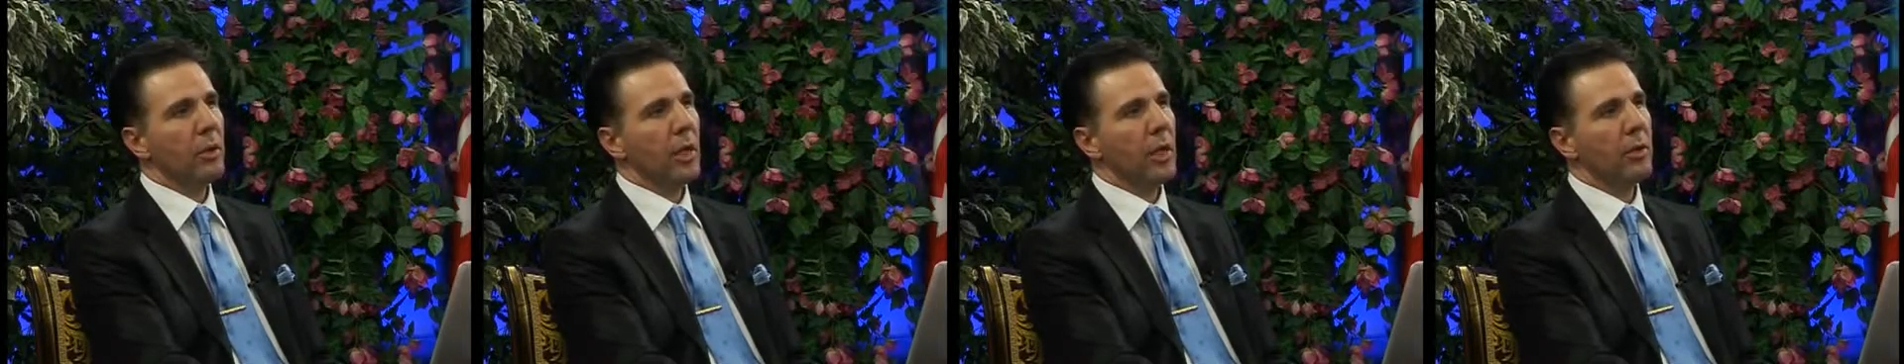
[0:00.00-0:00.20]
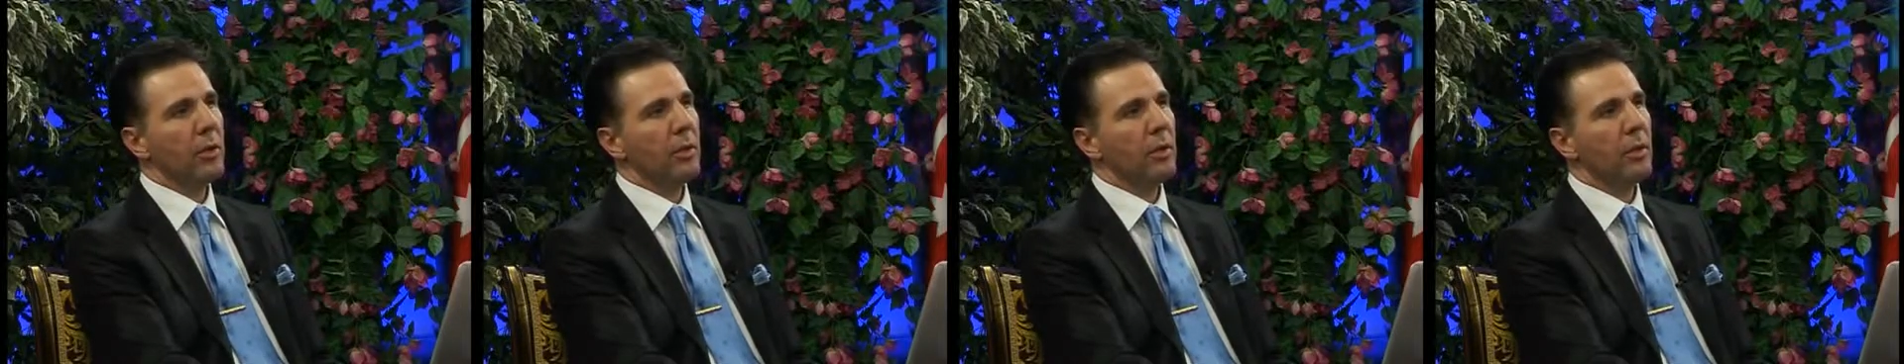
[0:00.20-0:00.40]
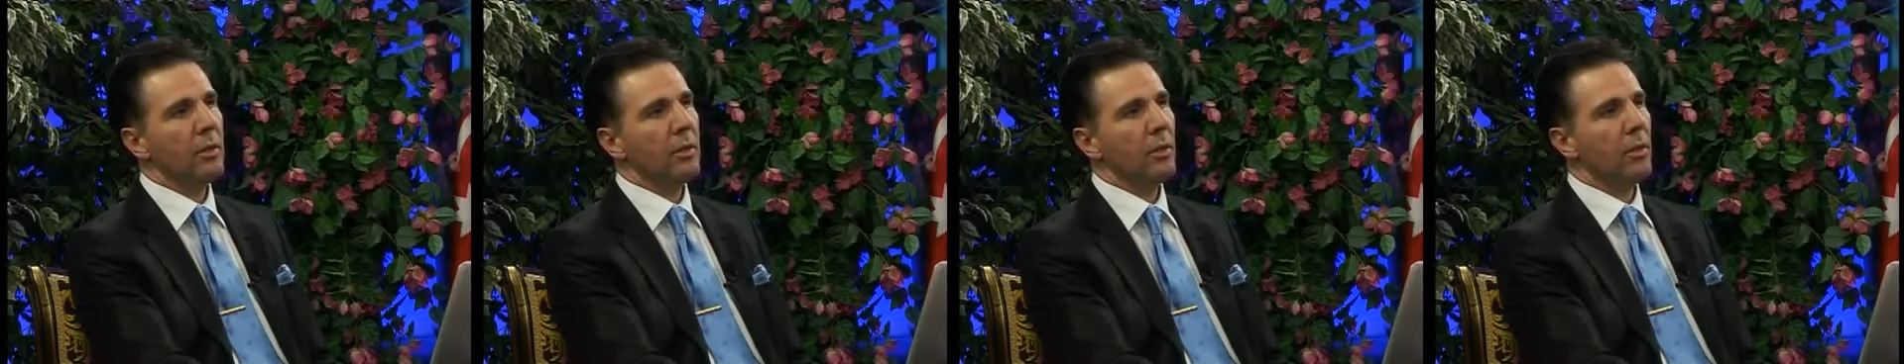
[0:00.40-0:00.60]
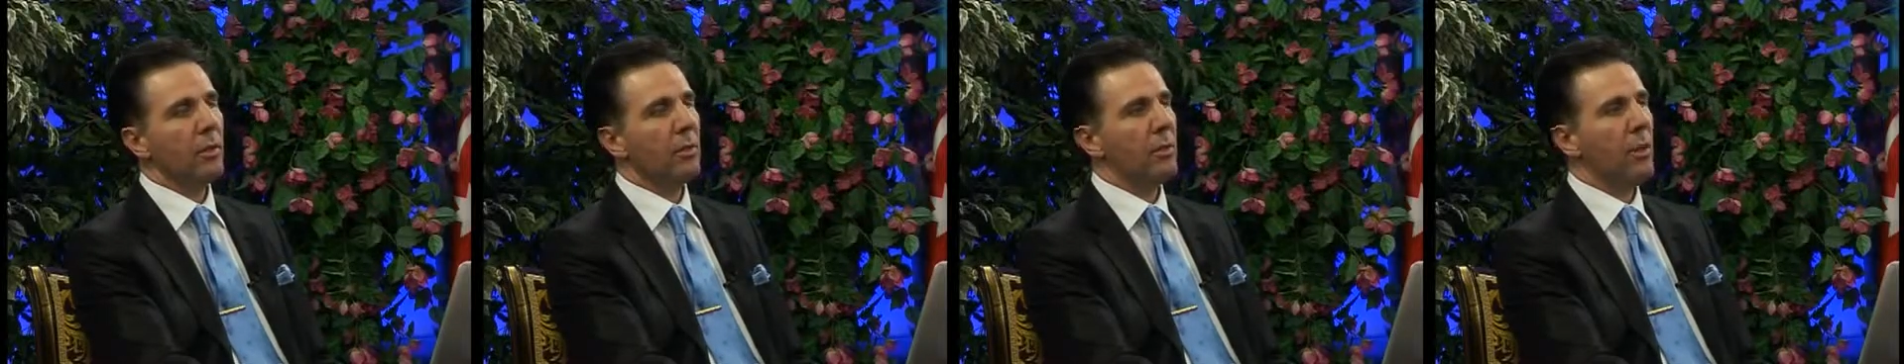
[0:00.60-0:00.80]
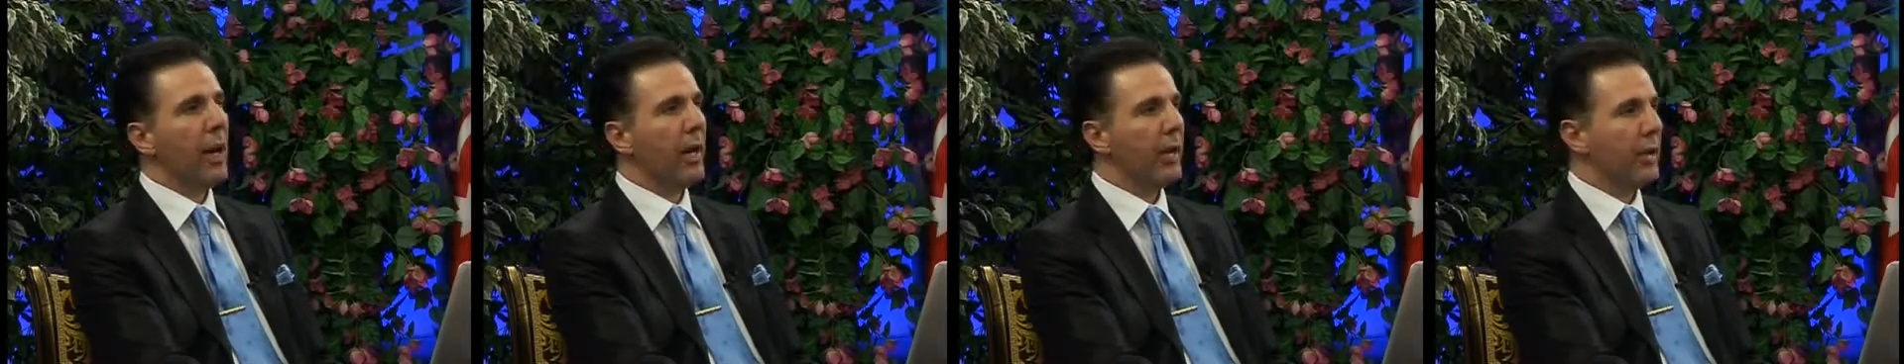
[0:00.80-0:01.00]
London,
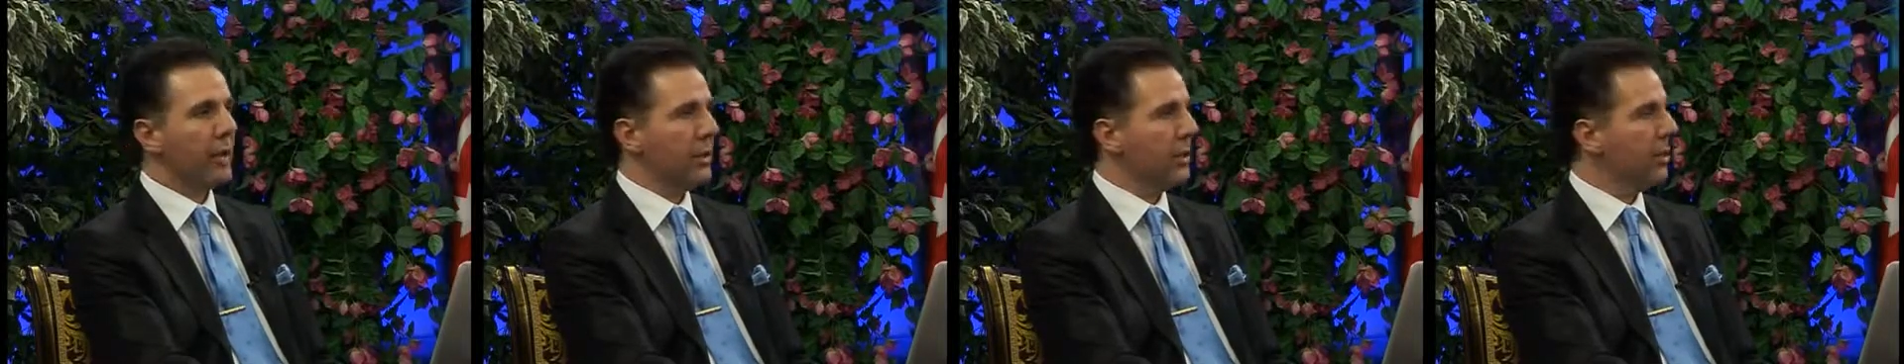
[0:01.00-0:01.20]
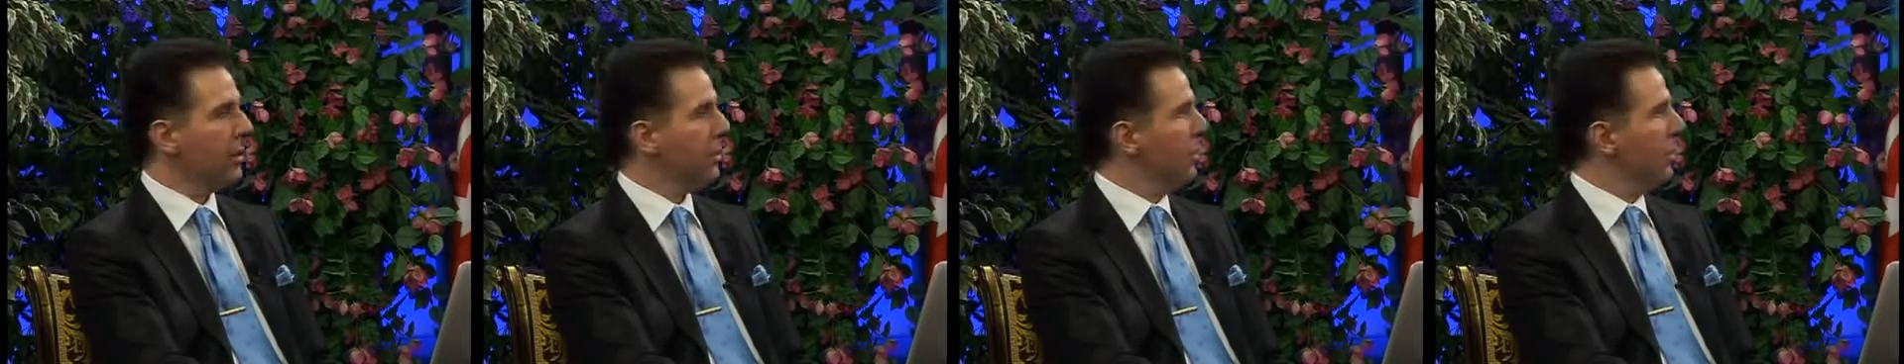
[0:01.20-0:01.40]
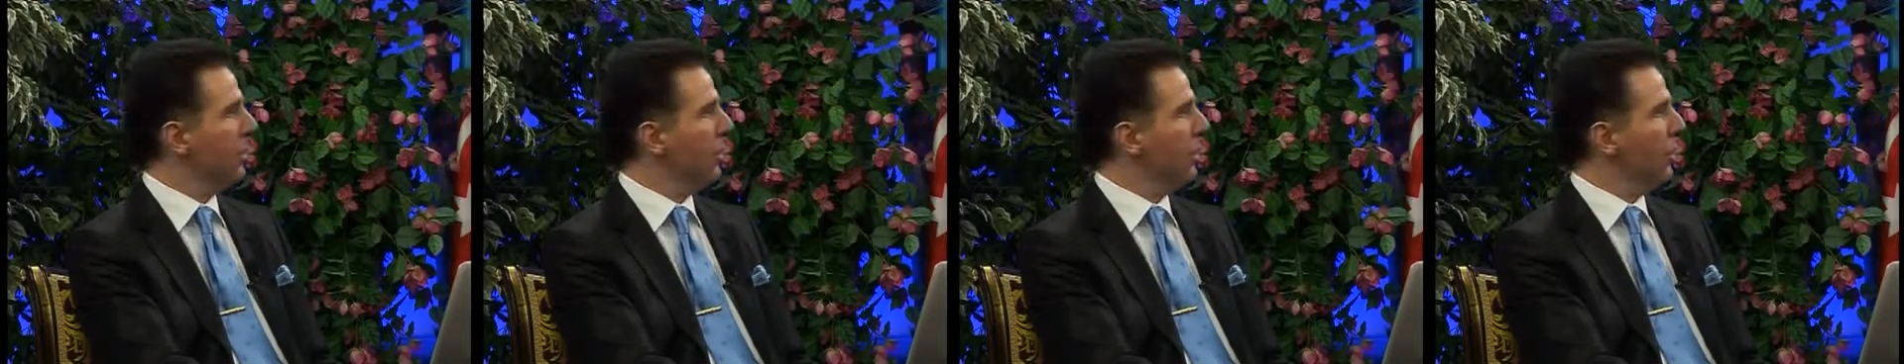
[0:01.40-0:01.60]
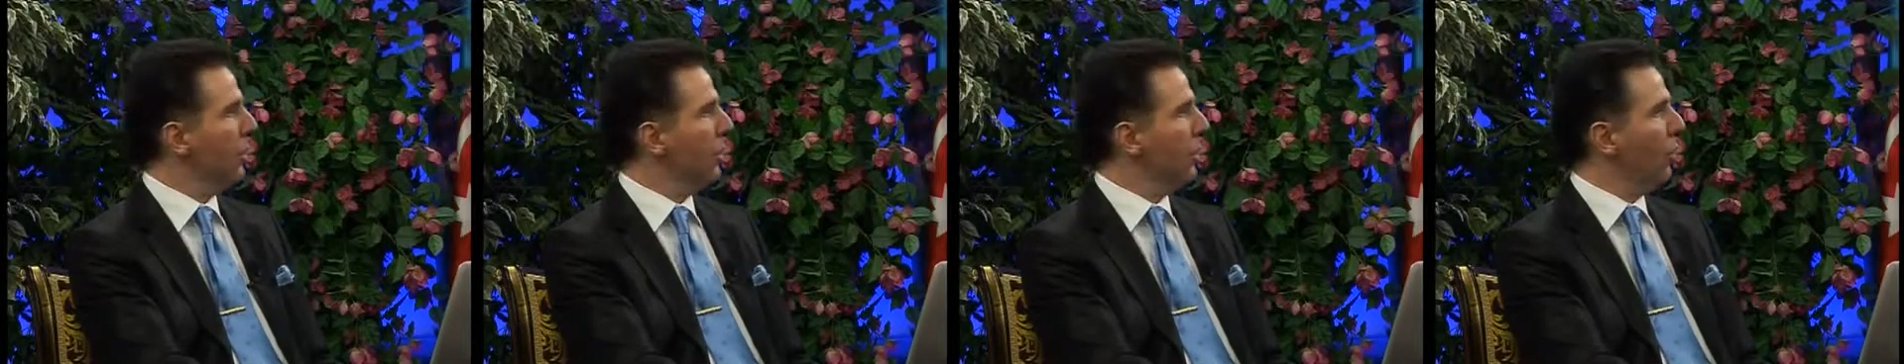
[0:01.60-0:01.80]
or Paris.